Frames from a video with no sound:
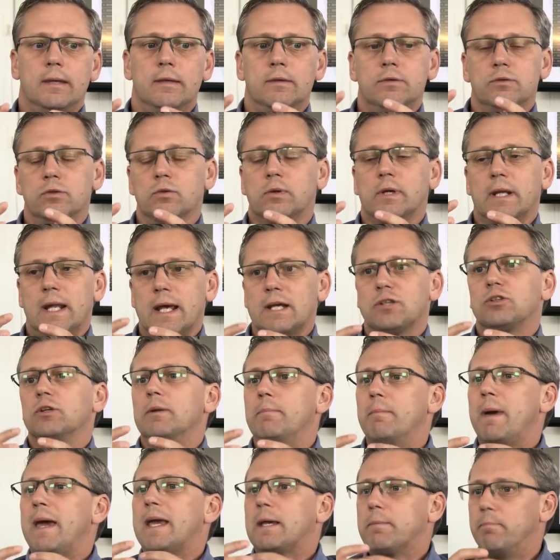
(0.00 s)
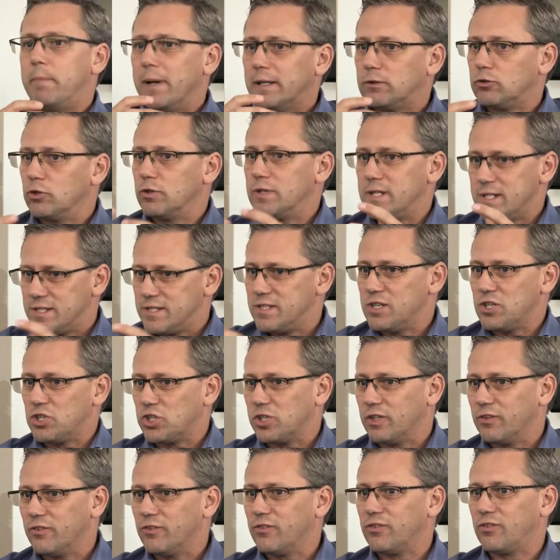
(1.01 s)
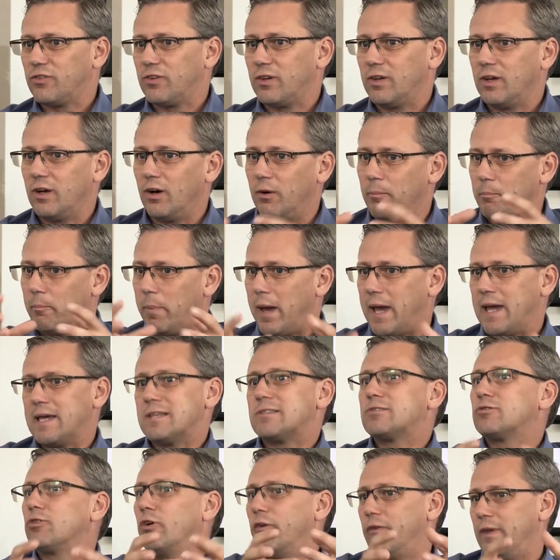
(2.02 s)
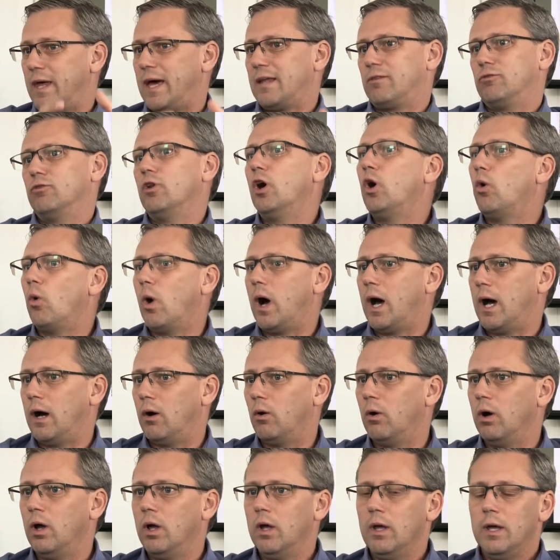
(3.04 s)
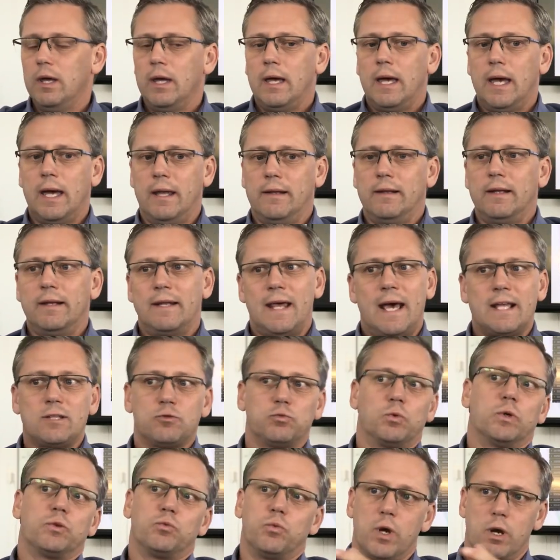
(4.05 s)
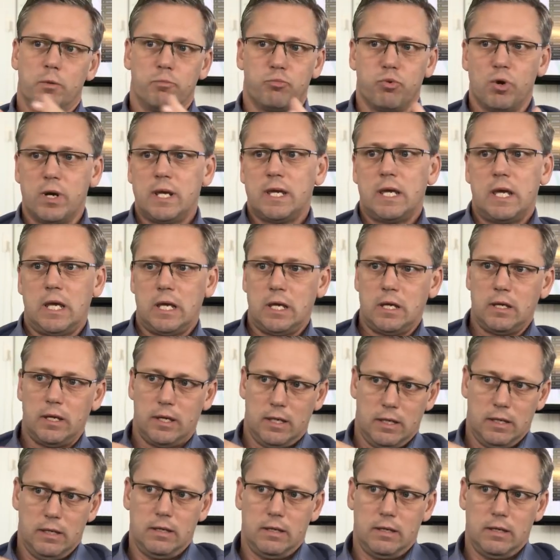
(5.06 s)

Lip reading: you can actually make better decisions based on that know-how. And that's what we are bringing